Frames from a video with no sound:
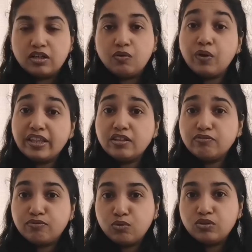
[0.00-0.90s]
When the
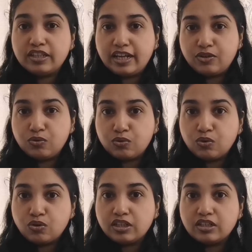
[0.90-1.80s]
food that you
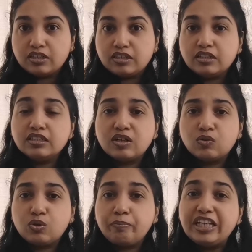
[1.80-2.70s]
cooked turns
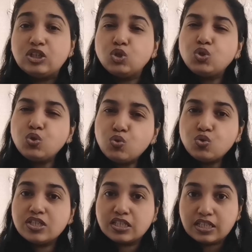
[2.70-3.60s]
out to be
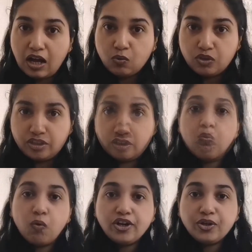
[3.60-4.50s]
too sour,
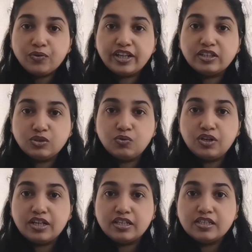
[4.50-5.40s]
what you can
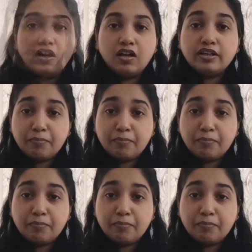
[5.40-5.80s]
do is,